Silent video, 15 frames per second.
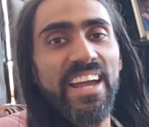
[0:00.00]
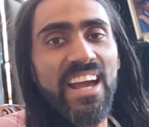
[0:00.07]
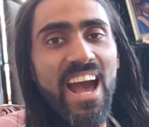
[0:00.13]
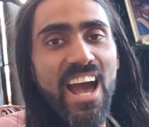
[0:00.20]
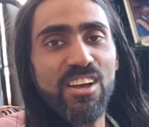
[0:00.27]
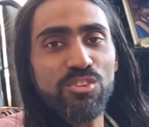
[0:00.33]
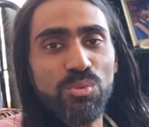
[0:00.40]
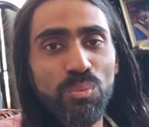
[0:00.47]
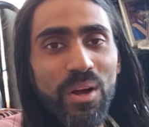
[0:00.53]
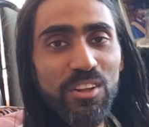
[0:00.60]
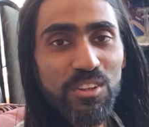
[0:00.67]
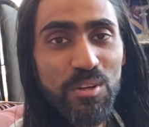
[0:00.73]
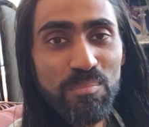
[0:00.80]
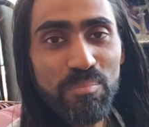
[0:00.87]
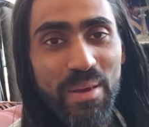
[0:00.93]
guys,
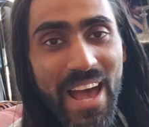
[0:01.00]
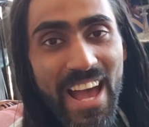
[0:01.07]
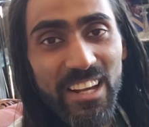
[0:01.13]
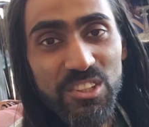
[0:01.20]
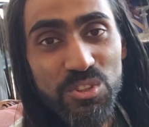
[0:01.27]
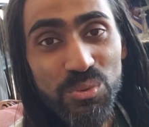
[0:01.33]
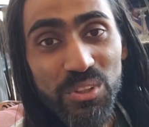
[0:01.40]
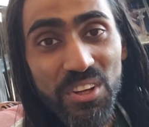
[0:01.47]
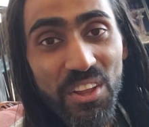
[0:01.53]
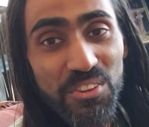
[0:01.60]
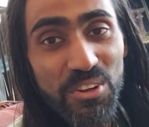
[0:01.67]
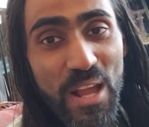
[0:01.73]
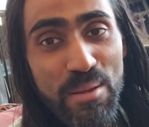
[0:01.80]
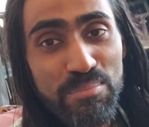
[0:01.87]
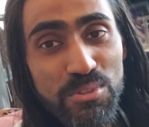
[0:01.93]
welcome back to
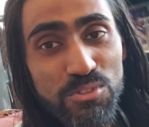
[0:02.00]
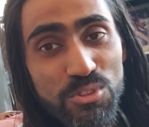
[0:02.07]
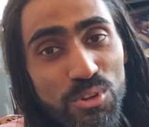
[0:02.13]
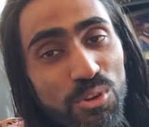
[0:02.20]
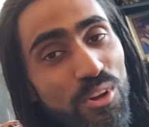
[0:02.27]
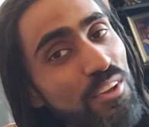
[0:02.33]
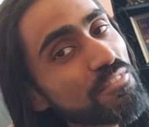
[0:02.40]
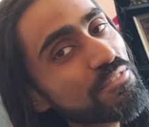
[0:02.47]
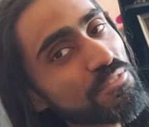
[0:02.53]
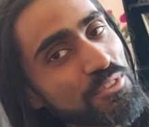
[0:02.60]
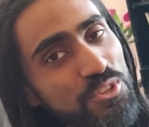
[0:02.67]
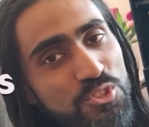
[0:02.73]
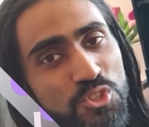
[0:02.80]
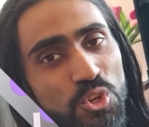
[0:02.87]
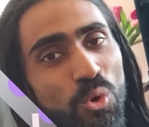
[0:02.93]
another episode of
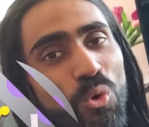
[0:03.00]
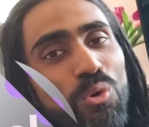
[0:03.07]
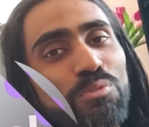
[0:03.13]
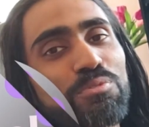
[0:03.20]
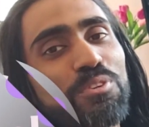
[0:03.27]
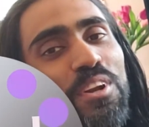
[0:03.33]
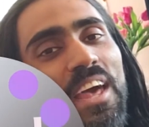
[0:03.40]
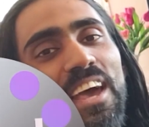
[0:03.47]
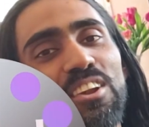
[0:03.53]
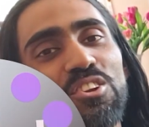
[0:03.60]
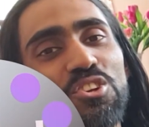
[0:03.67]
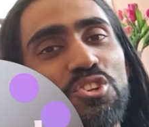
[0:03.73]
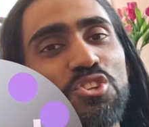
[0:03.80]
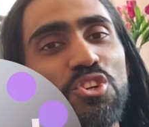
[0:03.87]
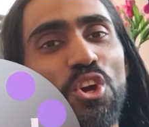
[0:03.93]
The Joel
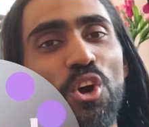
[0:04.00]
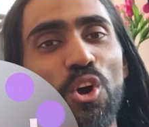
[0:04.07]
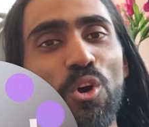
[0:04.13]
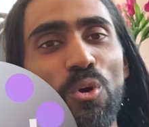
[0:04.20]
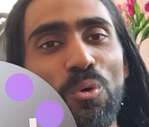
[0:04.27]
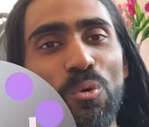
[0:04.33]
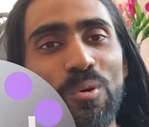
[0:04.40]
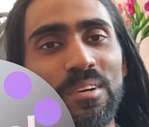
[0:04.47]
Fernandes Show.